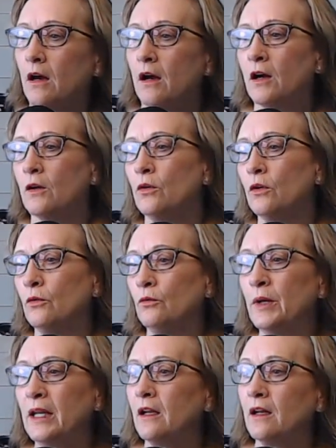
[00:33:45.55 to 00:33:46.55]
Uh,
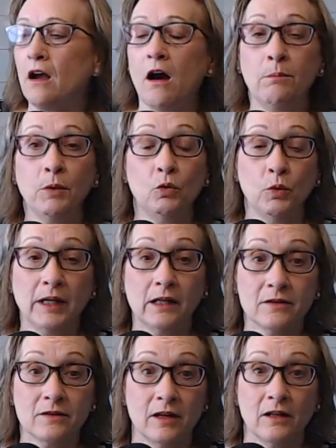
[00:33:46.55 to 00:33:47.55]
we had a couple
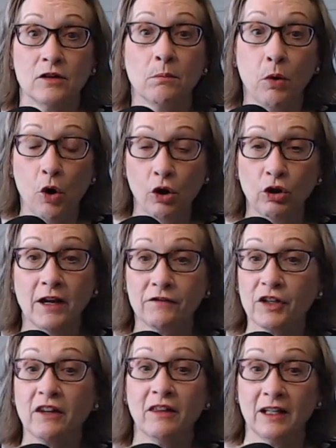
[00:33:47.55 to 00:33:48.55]
weeks then to pull
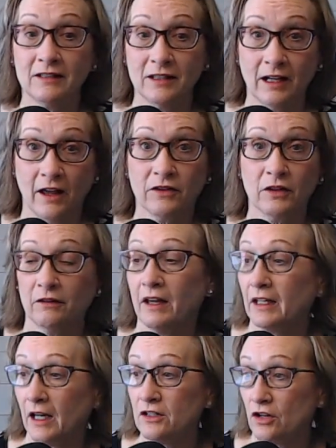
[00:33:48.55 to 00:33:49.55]
everything together,
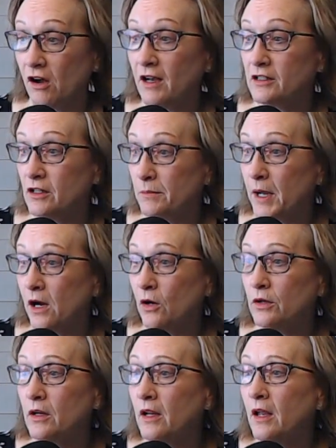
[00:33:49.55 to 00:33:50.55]
like I talked about.